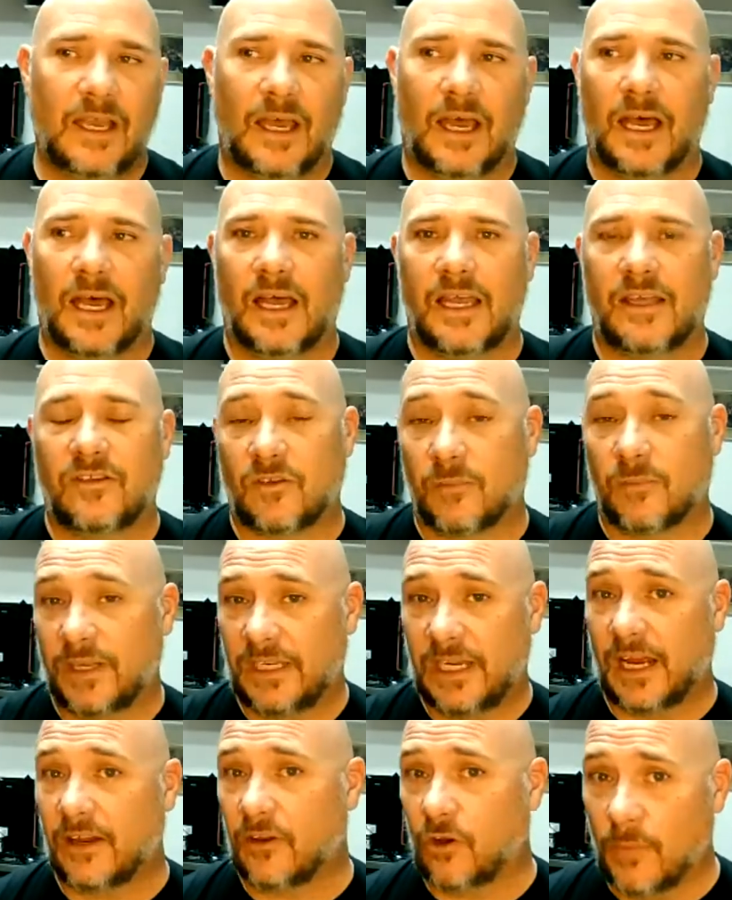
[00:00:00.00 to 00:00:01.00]
It's a
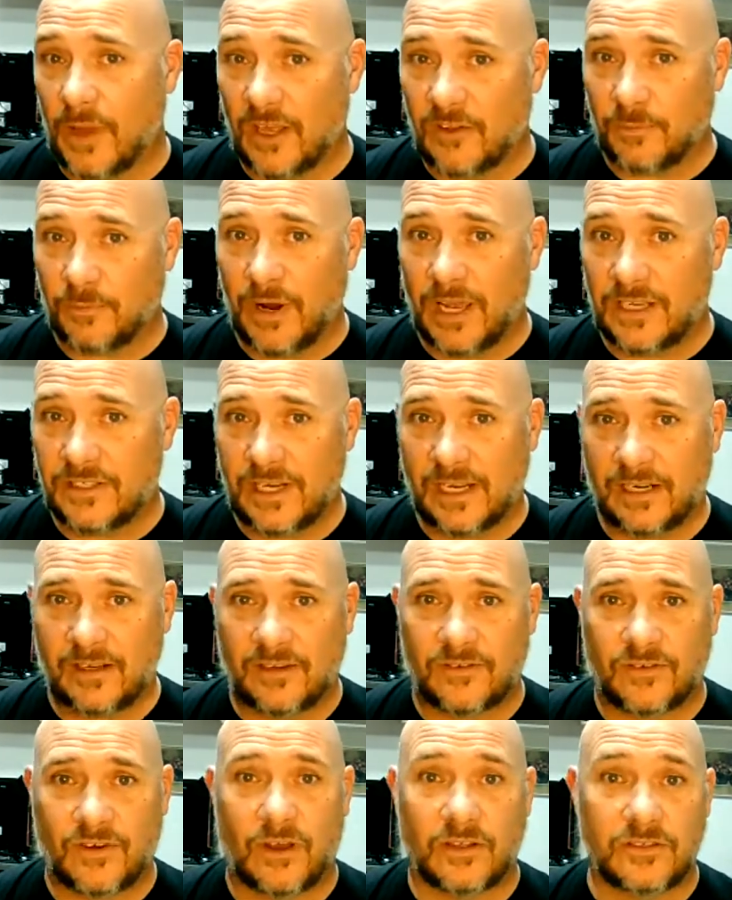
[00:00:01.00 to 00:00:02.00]
Mañana No Mas project.
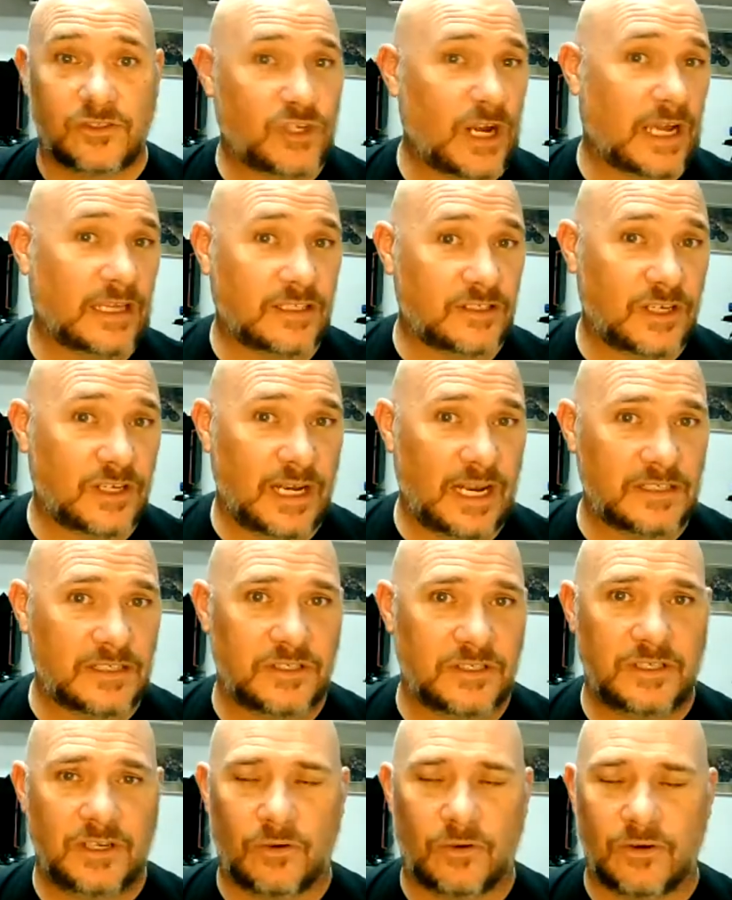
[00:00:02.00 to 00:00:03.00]
It's called Challenge
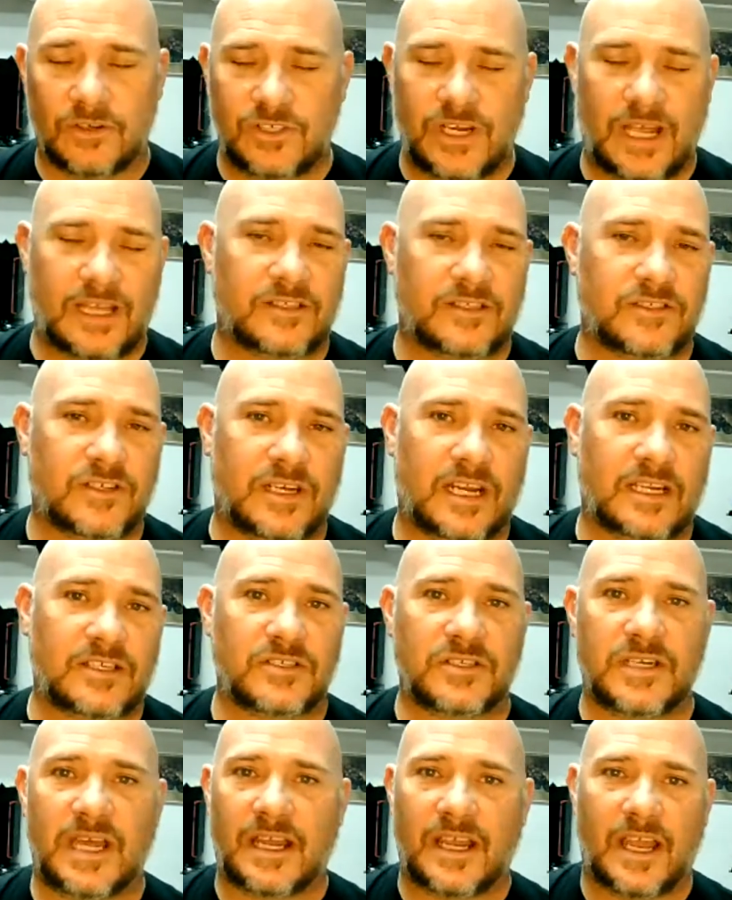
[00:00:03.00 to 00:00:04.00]
Connection. You go to
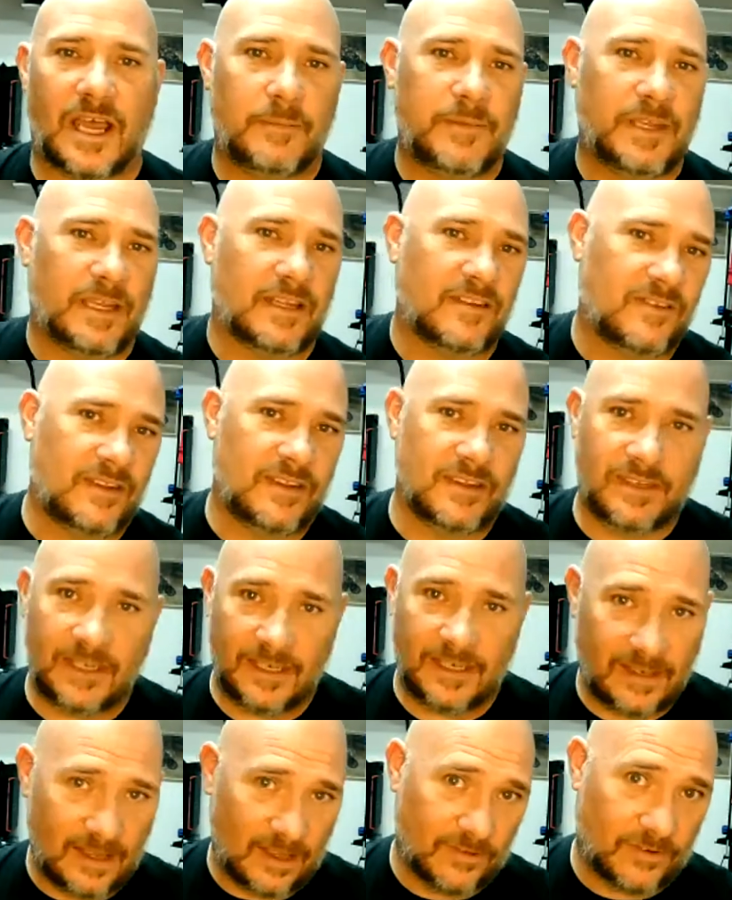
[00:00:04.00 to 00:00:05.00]
challengeconnection.com. You can see the
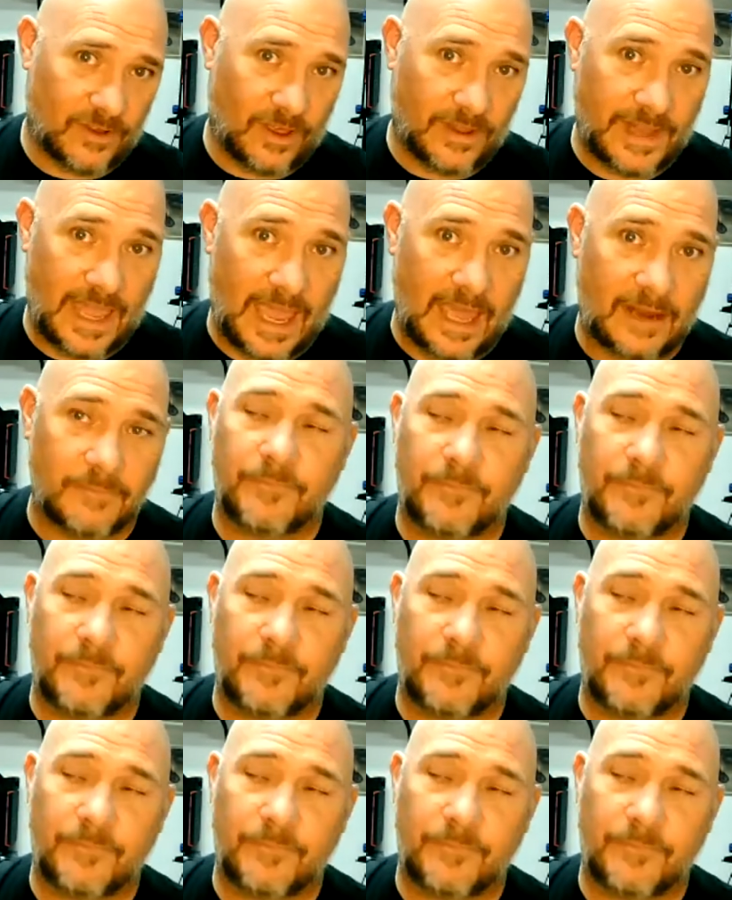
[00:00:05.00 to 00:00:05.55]
details on that.